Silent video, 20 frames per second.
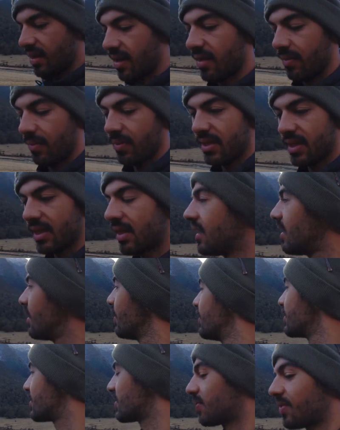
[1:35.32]

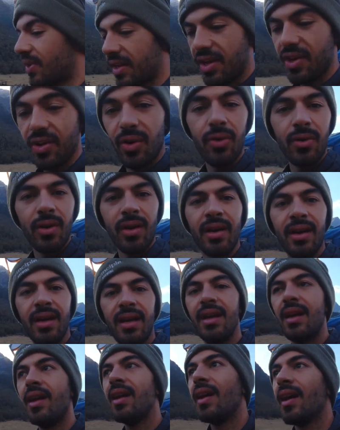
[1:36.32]
which is pretty cool.
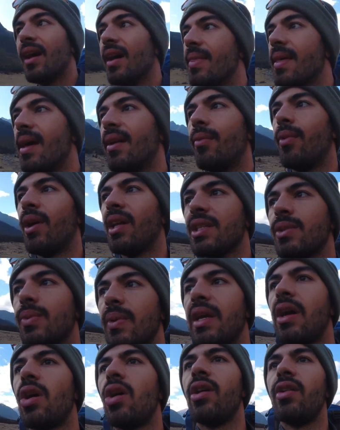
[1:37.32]
And then once
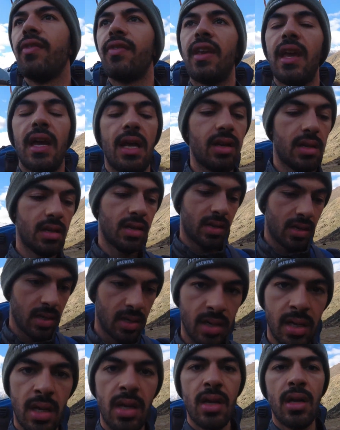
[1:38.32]
we kind of get
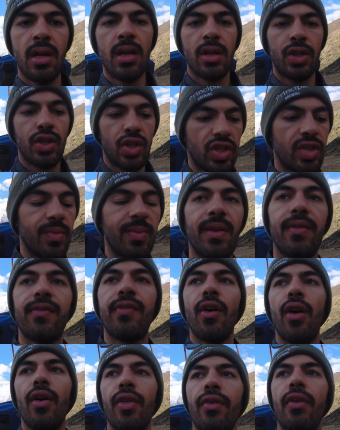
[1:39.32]
just a bit
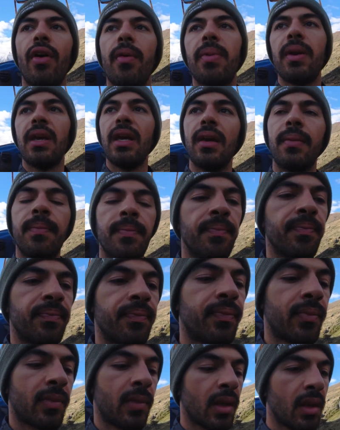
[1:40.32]
further up here,
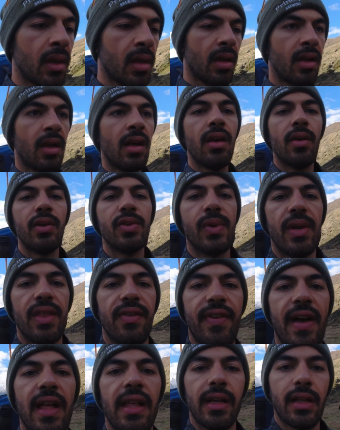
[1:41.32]
it's where the
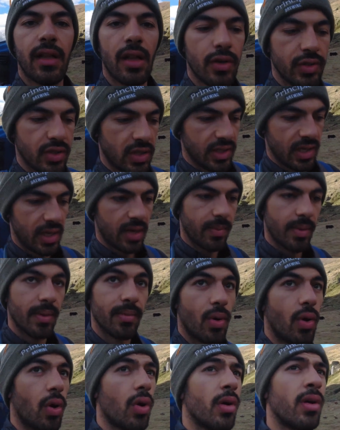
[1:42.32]
valley closes in a bit
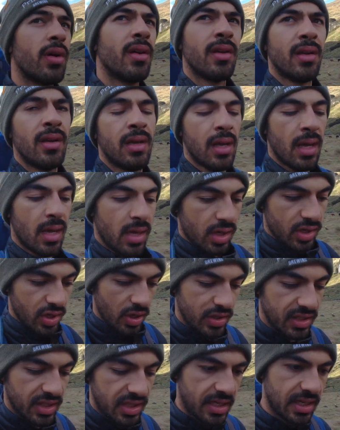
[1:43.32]
more,
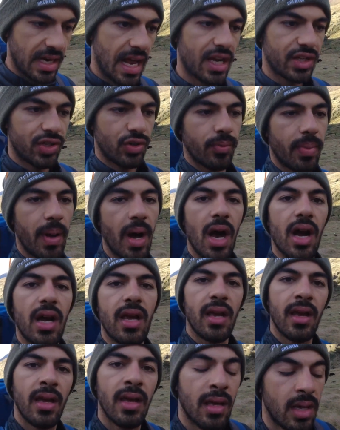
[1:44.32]
turns into national park.
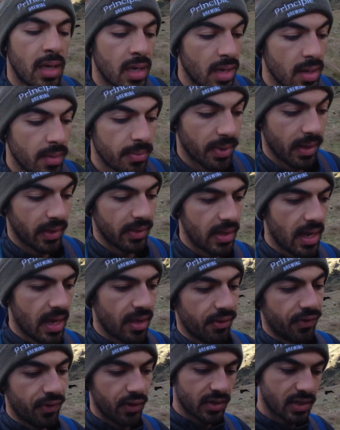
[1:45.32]
But yeah,
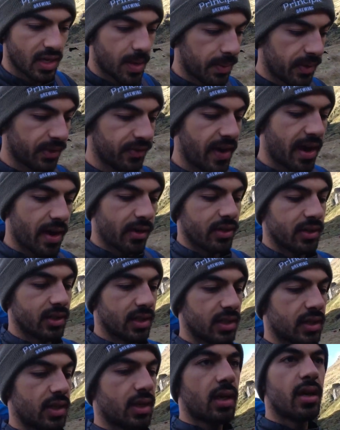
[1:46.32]
the first couple of hours
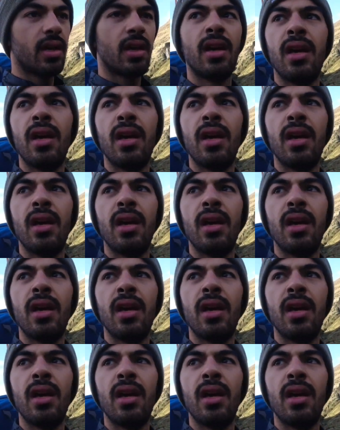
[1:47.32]
is